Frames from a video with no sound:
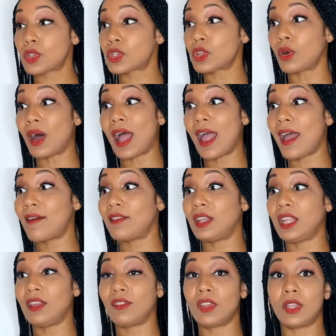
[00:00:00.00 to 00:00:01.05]
So I haven't
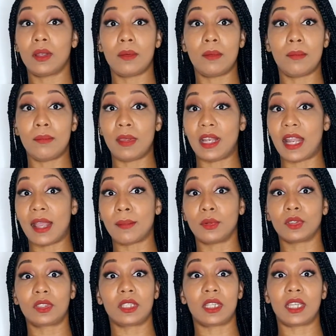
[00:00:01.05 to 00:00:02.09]
even been
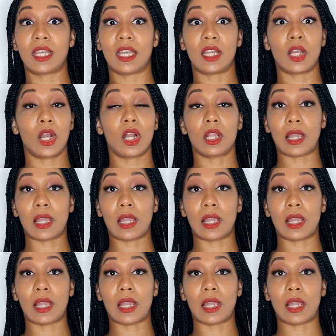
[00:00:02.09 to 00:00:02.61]
able to get her,